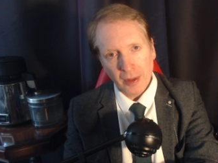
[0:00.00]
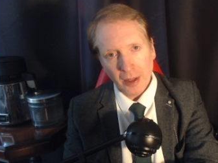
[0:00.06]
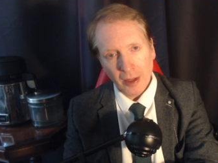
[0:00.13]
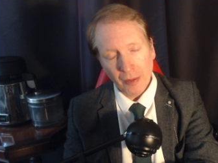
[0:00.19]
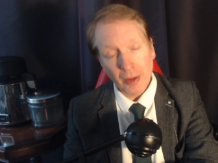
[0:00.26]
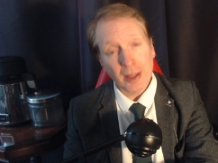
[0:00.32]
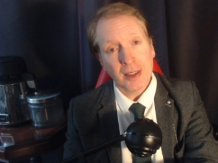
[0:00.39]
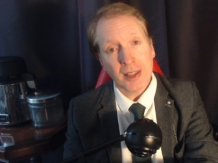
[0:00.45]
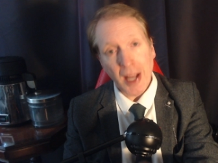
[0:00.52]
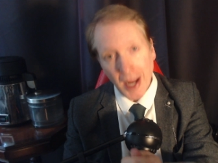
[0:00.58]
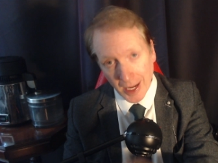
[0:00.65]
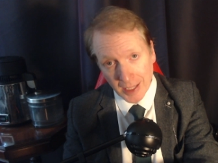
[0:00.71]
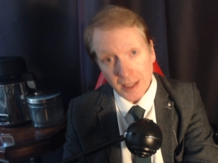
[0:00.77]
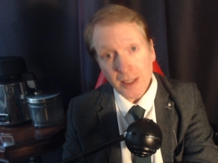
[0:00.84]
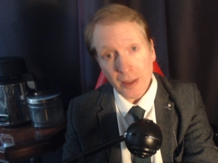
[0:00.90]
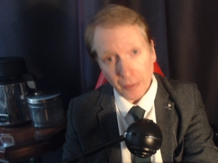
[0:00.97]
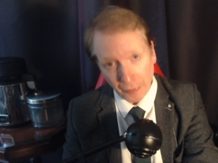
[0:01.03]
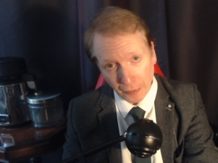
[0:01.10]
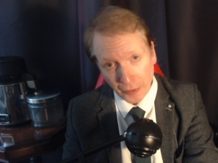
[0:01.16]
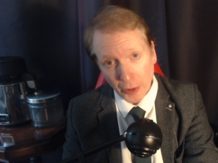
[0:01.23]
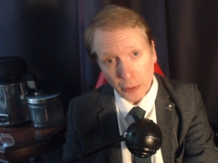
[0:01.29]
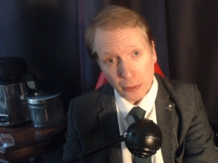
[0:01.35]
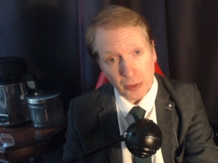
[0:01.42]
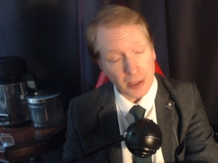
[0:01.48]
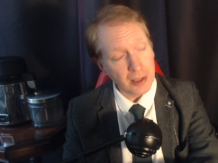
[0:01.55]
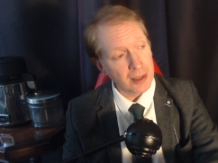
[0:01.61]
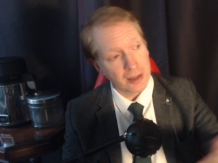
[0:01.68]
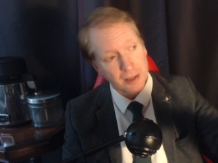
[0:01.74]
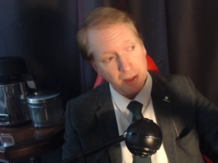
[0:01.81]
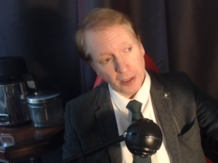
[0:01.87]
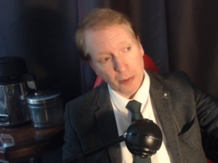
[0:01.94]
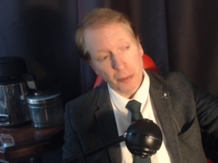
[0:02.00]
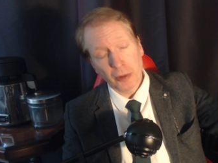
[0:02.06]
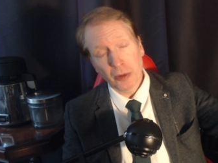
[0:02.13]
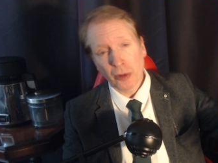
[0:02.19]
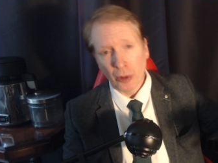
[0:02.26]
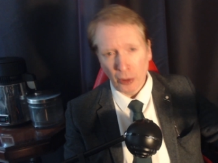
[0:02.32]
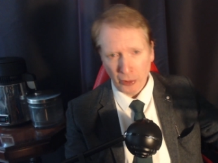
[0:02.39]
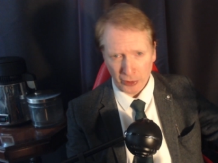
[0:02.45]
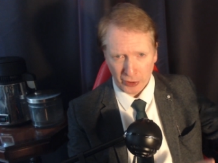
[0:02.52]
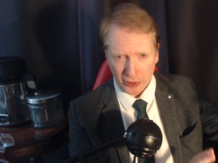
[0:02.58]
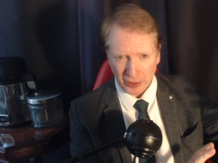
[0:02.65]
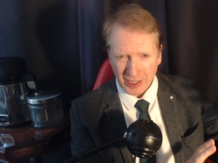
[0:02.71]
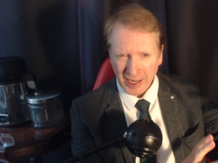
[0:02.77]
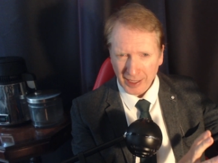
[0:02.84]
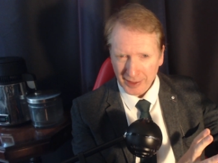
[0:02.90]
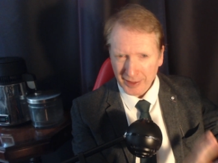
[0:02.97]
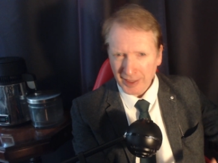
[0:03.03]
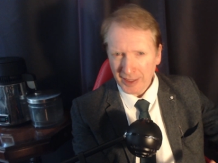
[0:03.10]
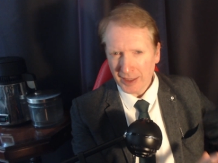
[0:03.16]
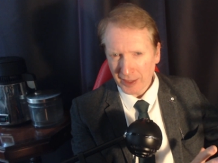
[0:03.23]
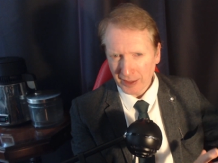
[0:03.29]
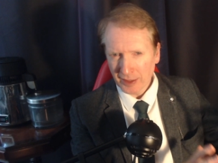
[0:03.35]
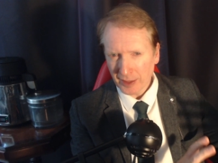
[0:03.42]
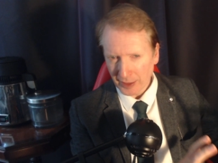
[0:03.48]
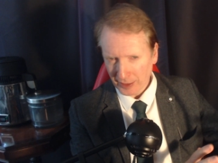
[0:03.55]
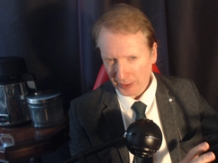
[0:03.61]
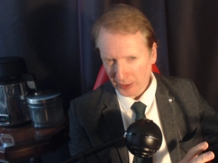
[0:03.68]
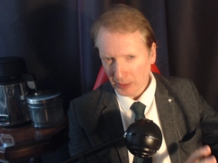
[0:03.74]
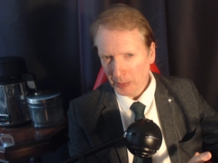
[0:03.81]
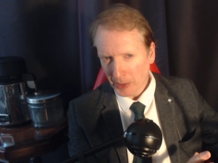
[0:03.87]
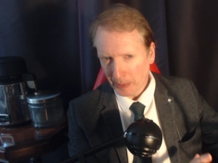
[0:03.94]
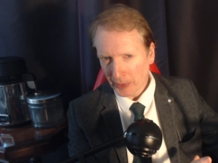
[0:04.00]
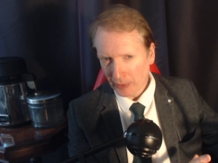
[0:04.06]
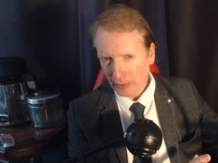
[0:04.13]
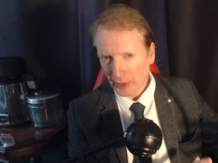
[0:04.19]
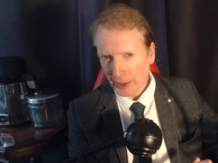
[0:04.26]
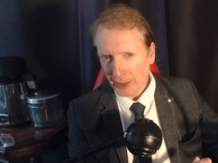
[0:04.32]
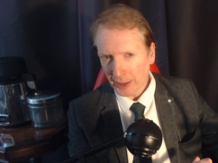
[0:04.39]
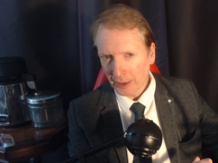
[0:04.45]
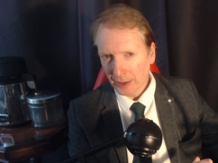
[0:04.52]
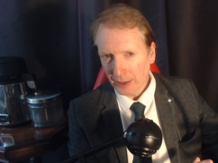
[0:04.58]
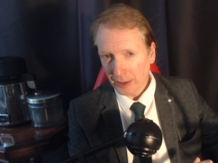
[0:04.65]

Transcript: the tens of thousands that it would cost to get a decent system up and running,